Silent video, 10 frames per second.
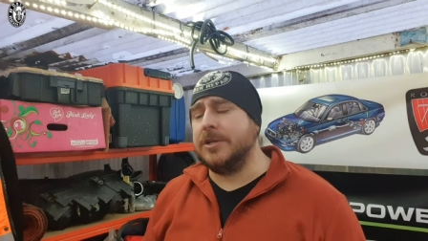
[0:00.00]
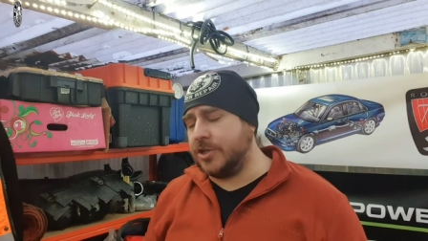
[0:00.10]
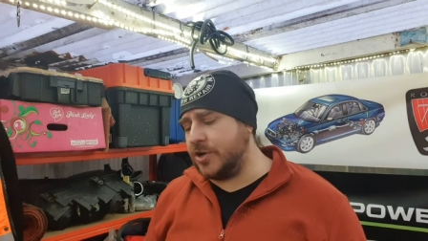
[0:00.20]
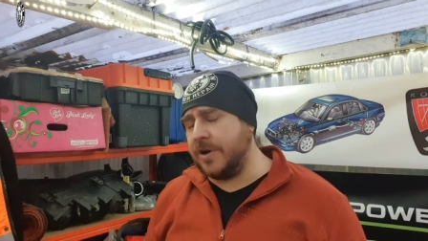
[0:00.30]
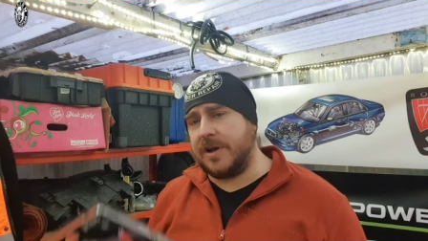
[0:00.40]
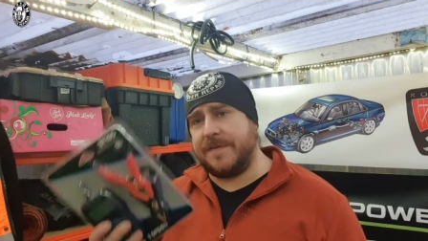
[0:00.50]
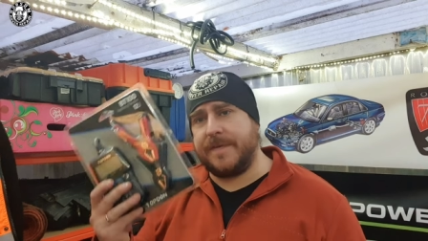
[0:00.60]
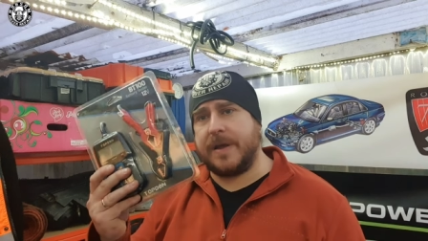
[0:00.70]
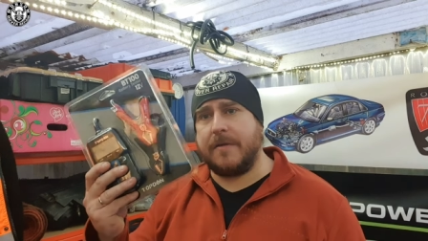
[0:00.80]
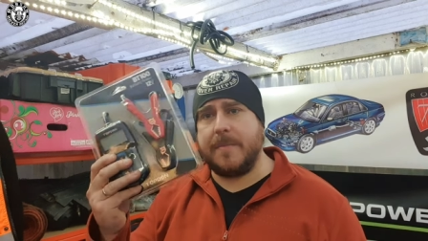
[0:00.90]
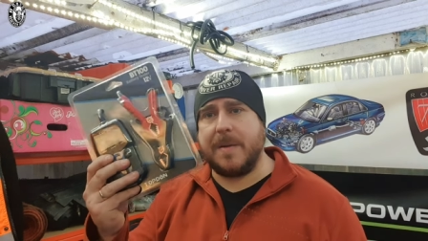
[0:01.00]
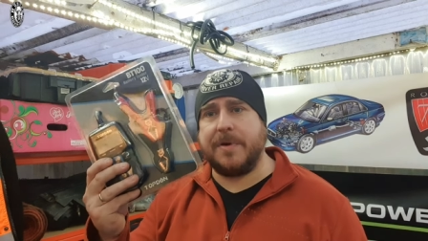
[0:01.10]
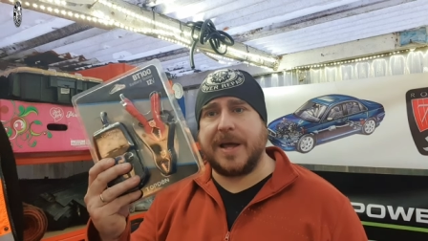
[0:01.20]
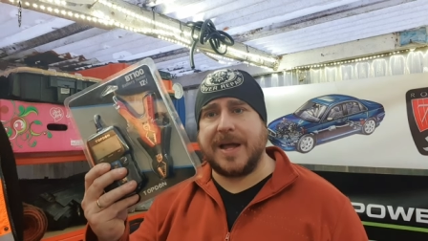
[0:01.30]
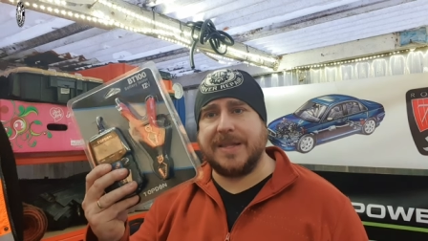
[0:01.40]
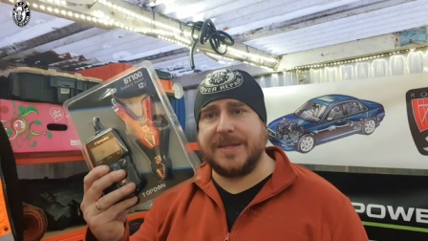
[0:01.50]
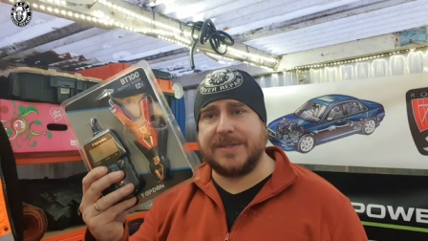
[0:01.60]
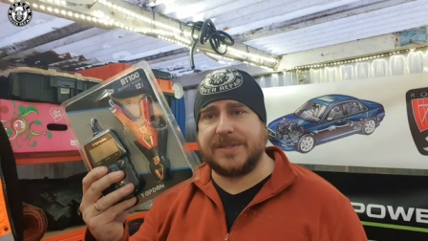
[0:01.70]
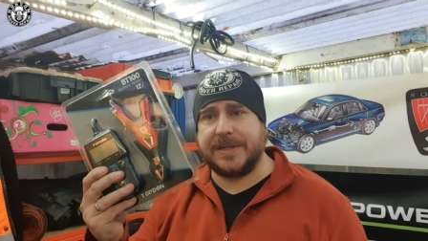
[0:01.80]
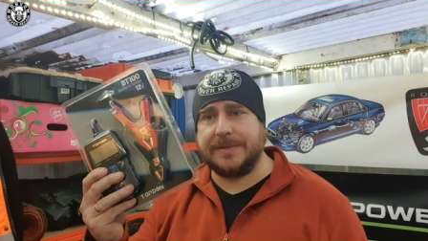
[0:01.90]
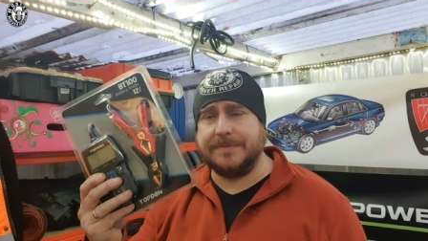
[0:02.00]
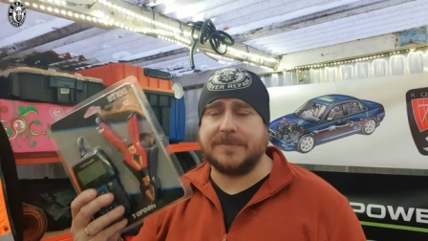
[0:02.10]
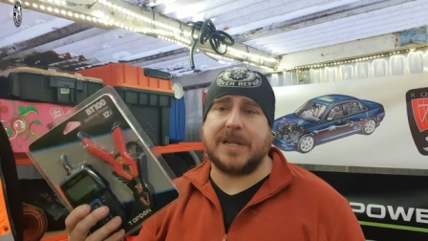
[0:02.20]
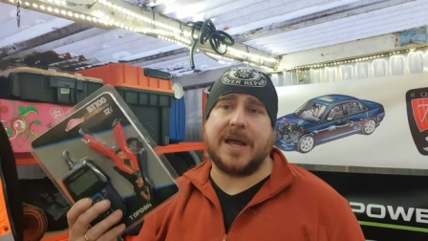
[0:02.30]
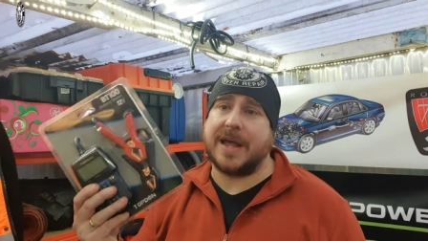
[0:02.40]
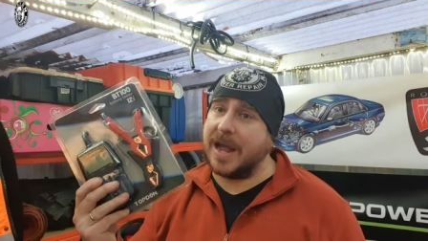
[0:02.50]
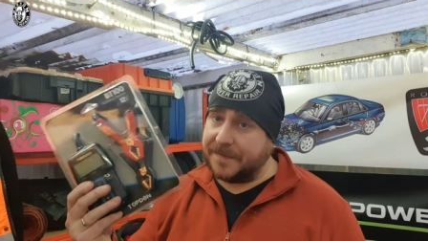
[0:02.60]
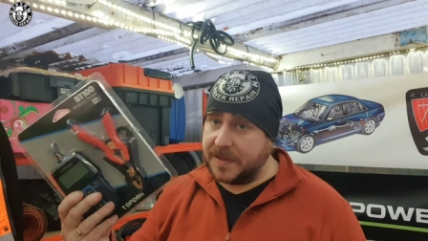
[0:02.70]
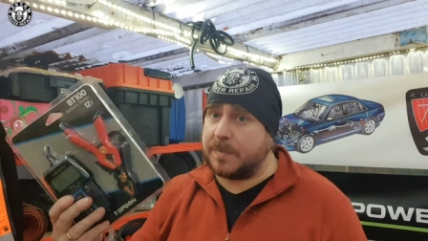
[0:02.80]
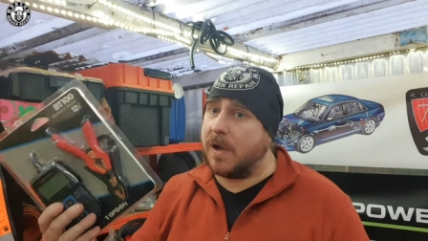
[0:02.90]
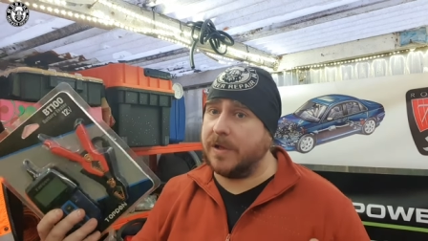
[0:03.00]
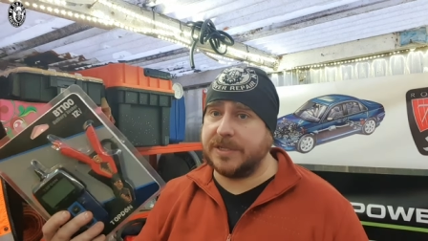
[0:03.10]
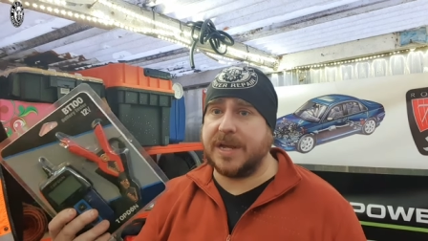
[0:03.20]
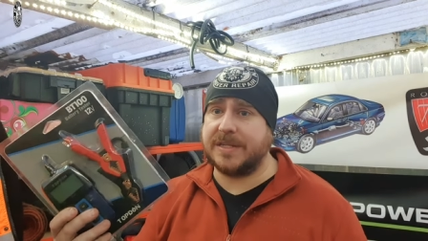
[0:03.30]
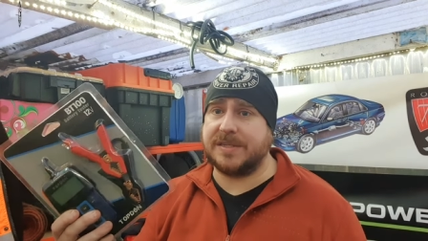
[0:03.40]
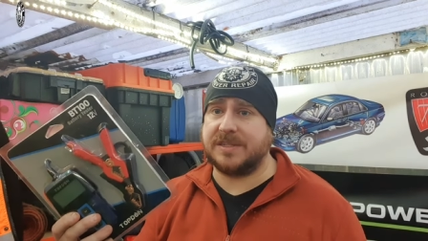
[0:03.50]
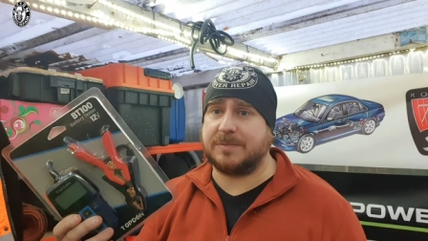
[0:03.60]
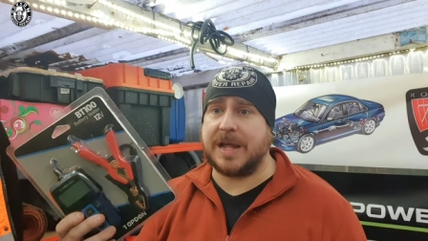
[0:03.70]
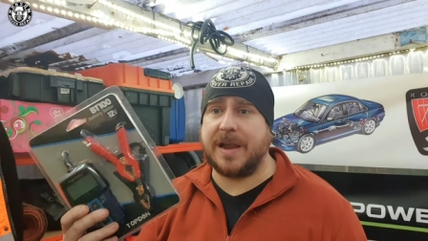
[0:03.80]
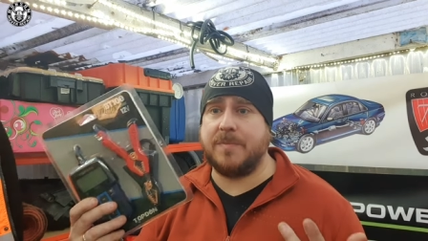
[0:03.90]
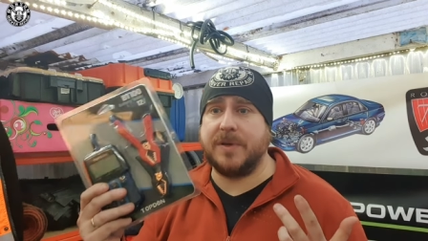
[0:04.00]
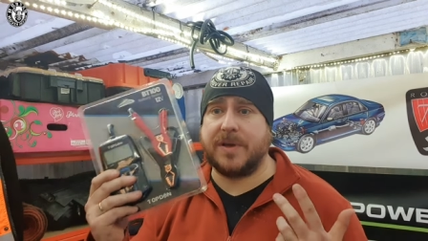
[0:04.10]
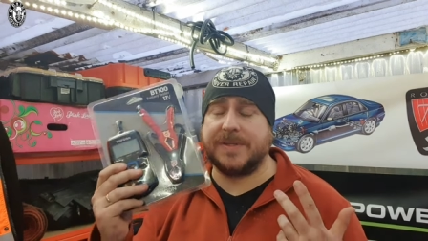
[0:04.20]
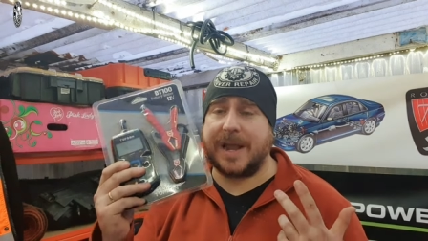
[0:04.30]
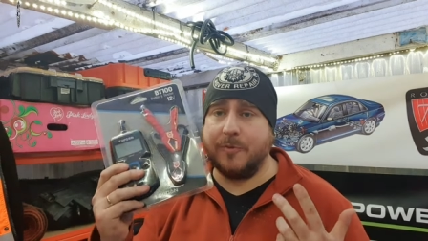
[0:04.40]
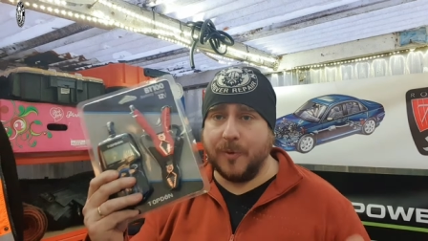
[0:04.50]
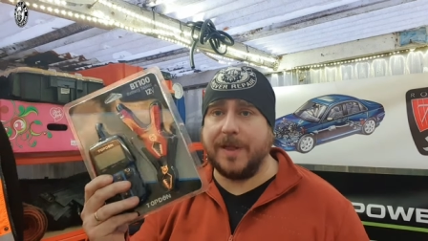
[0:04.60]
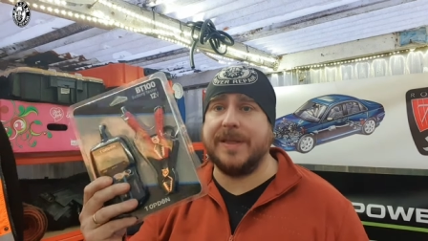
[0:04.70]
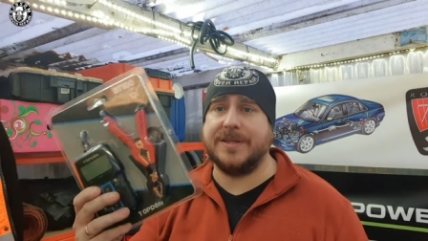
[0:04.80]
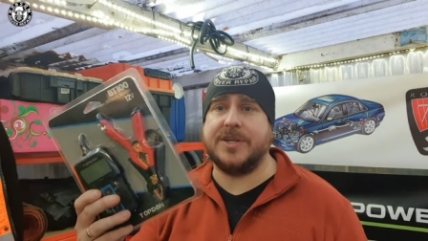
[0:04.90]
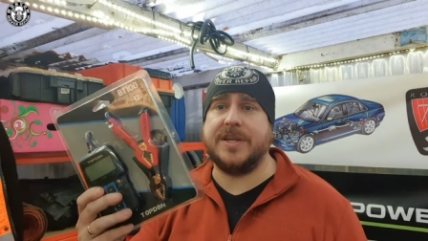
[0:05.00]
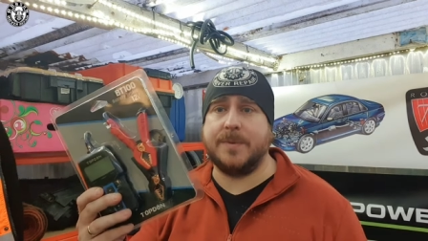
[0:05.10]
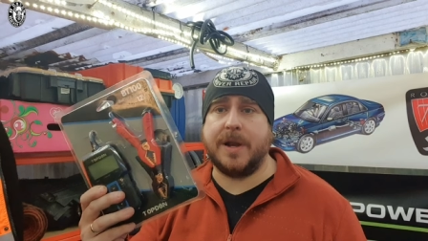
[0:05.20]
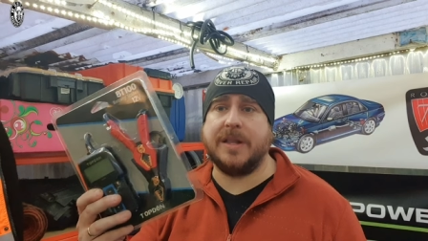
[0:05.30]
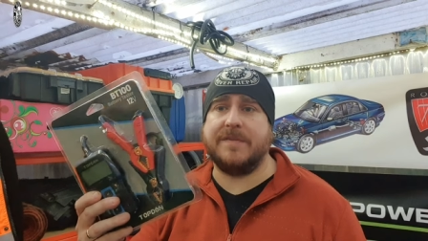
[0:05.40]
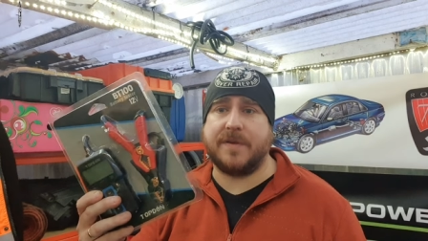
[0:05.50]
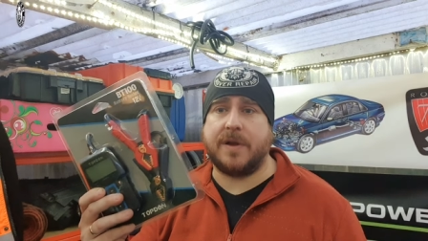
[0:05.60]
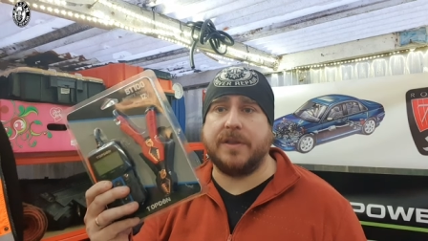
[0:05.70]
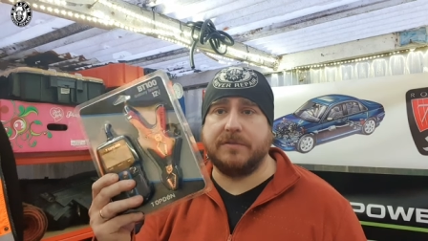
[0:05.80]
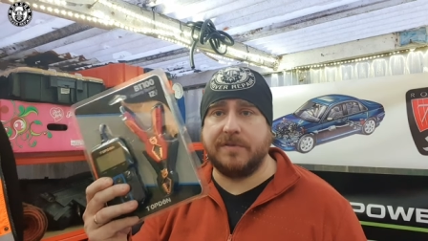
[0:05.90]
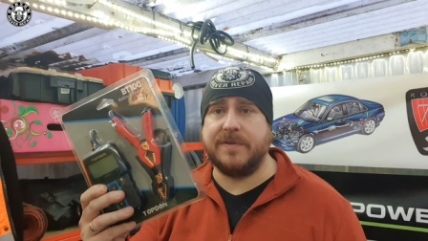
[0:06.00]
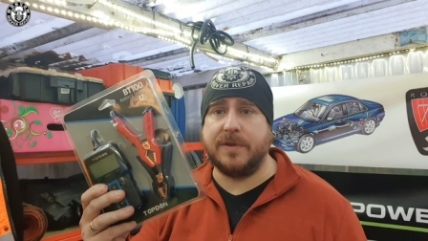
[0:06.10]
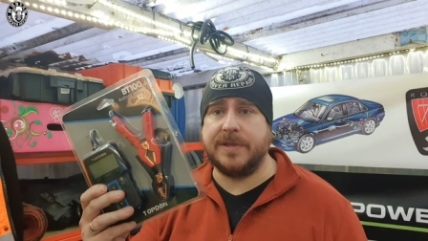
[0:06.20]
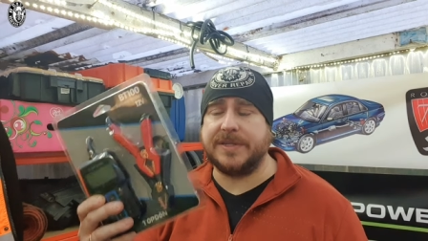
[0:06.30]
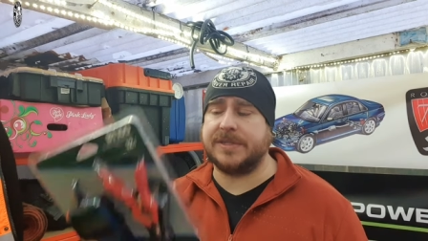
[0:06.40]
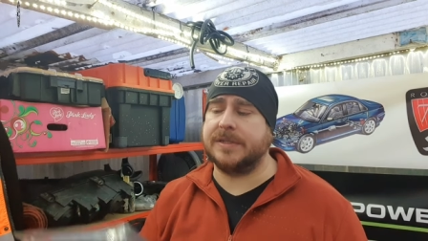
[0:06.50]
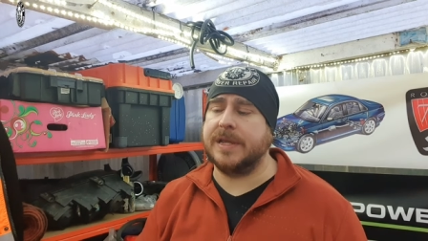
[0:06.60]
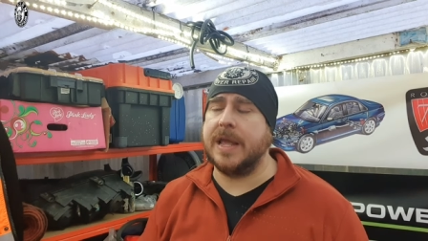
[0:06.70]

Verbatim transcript: Sure enough, I remembered I had this sitting, and I have to apologise to the supplier because I really had genuinely forgotten to review this.